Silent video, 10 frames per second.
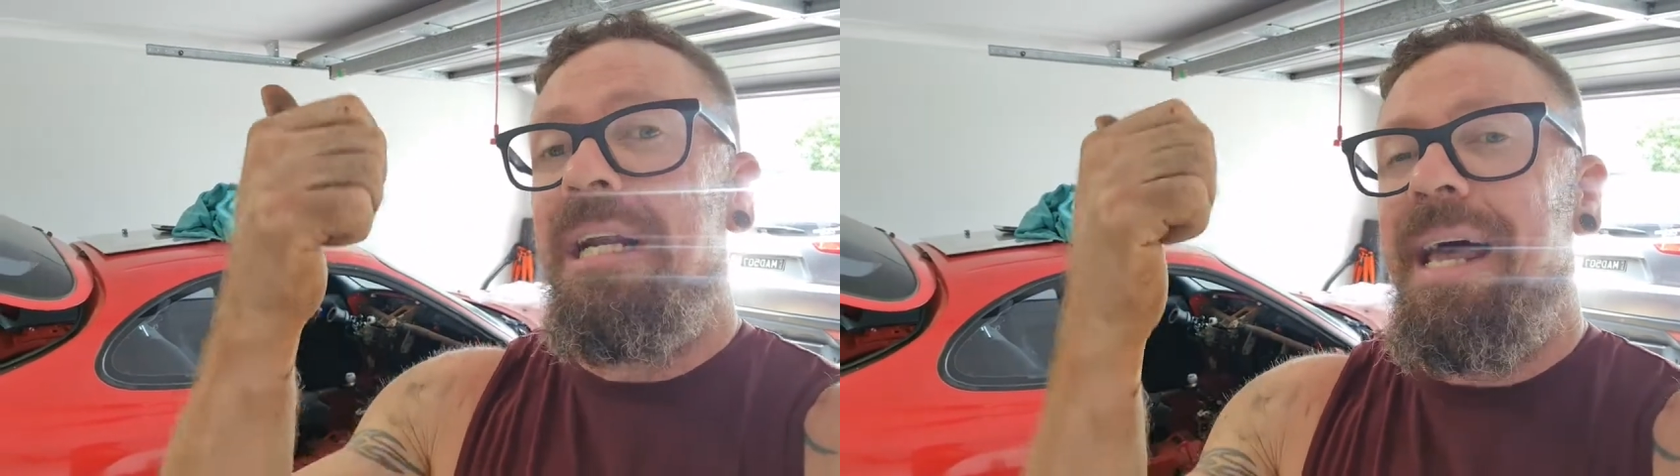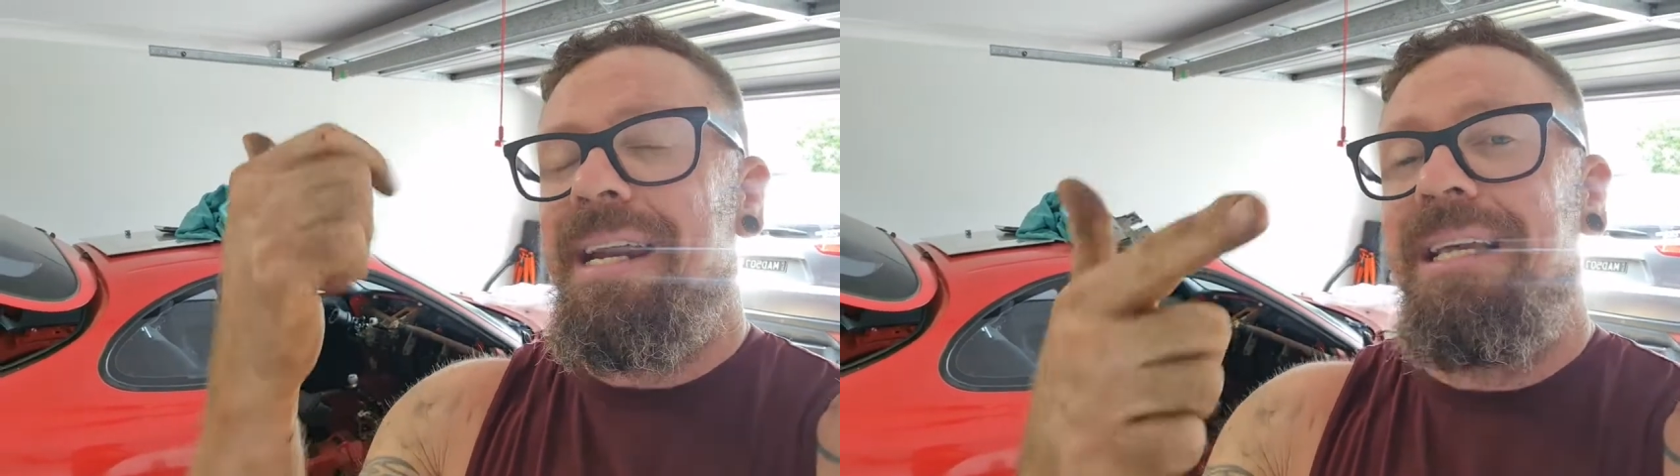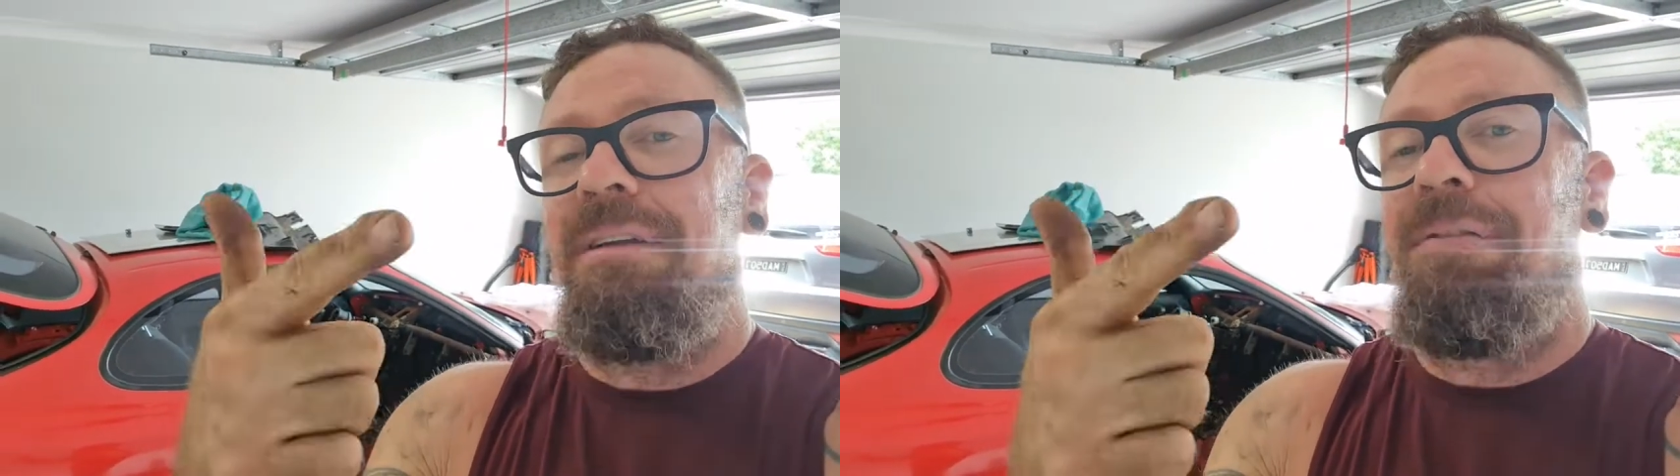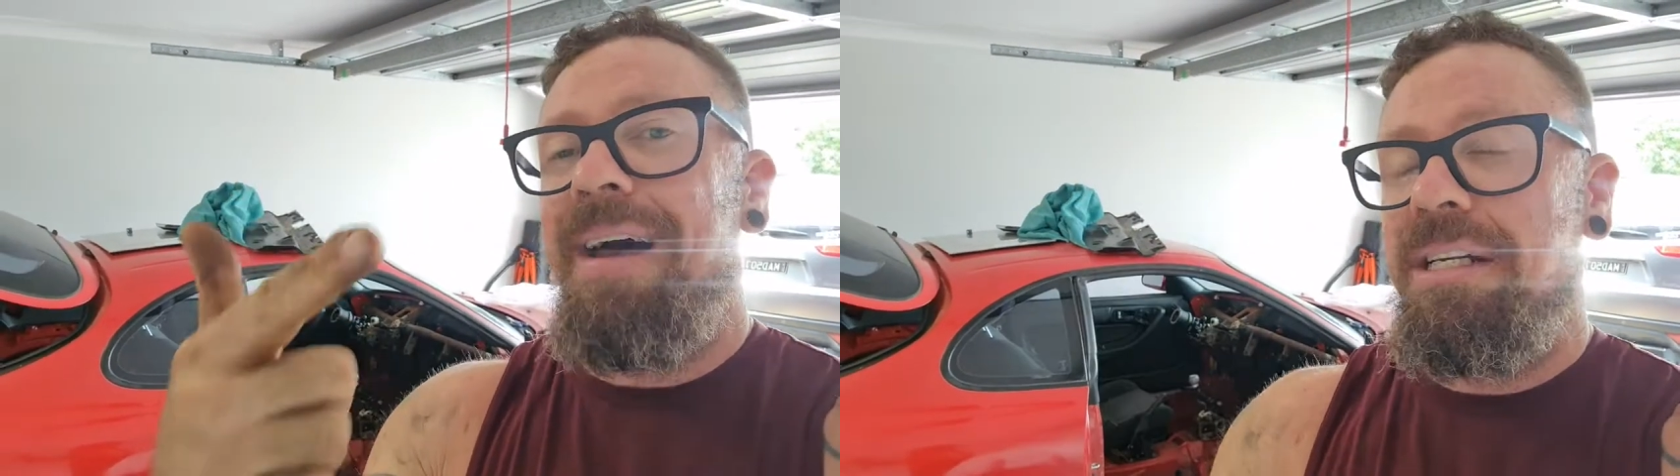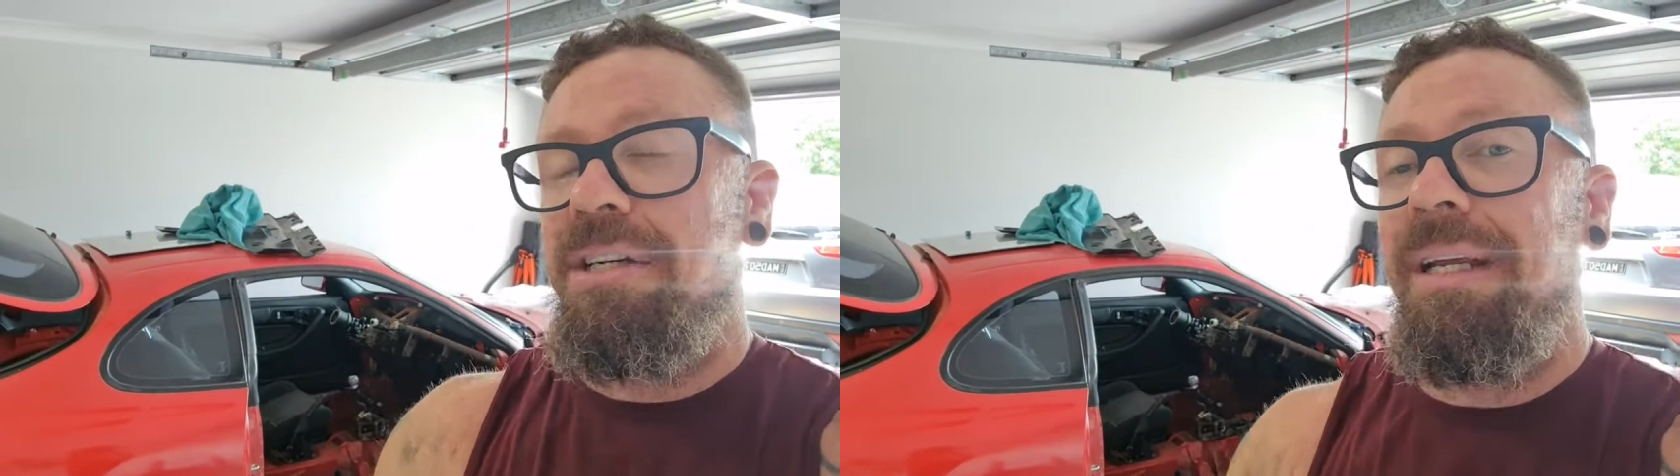and I need
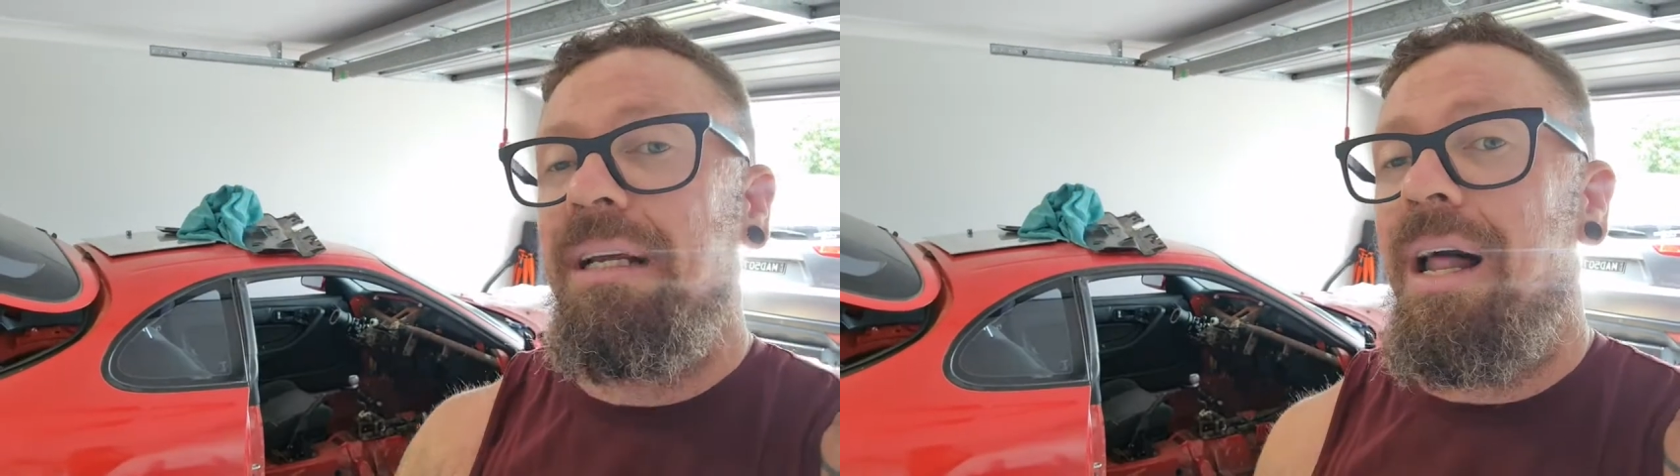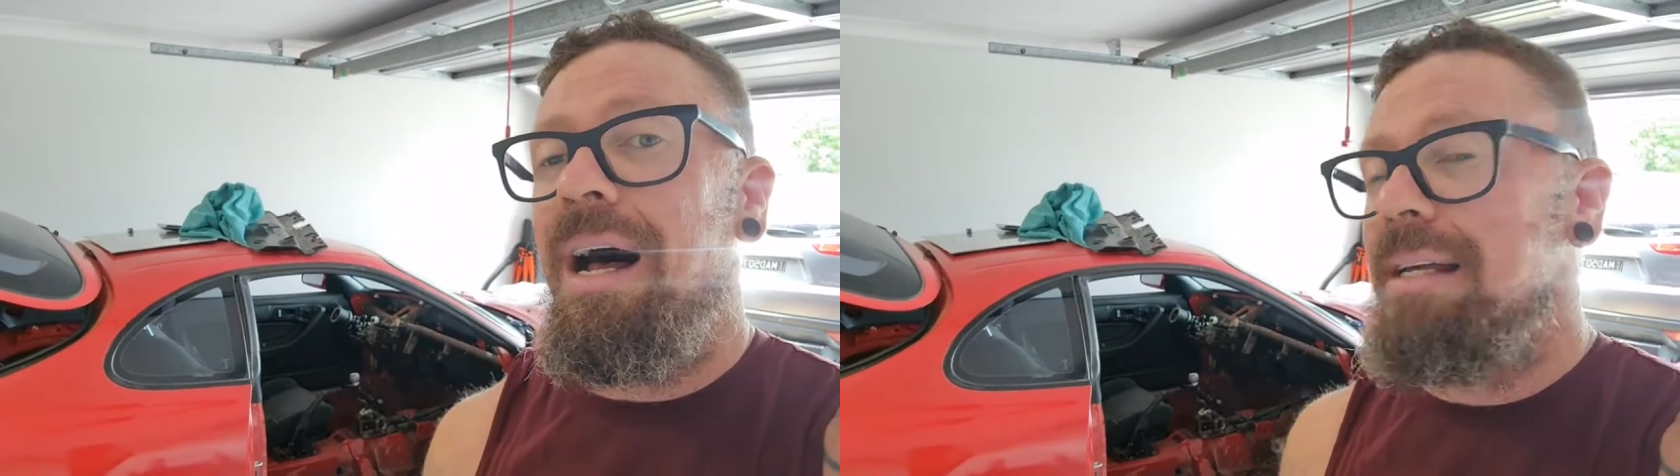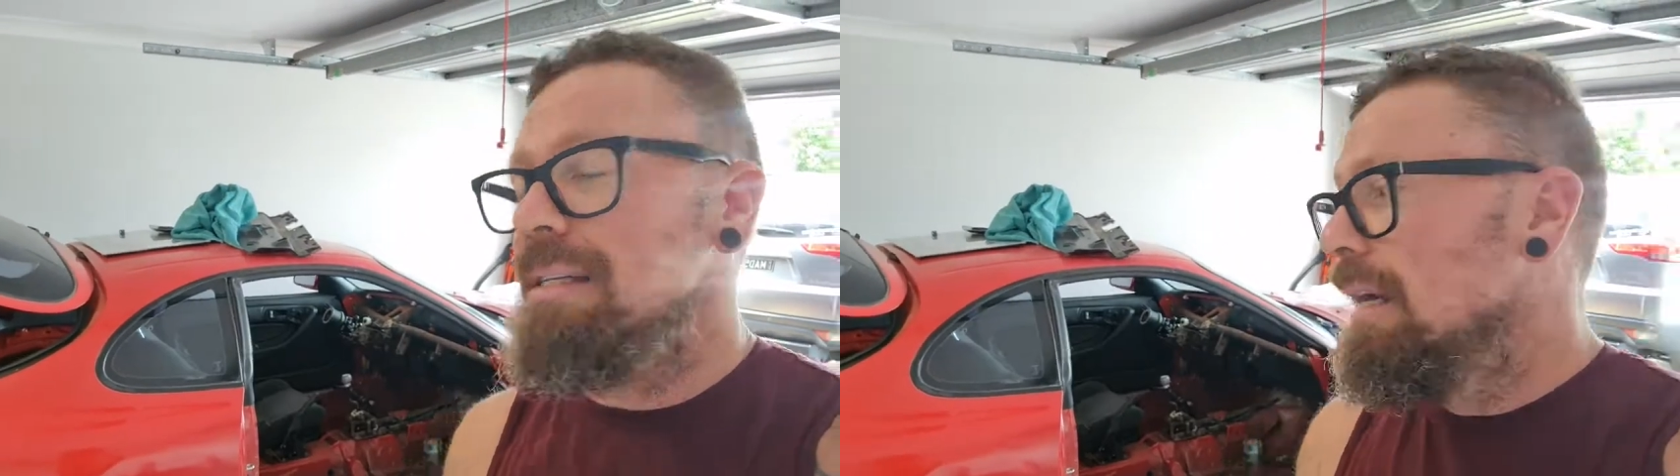factory glass.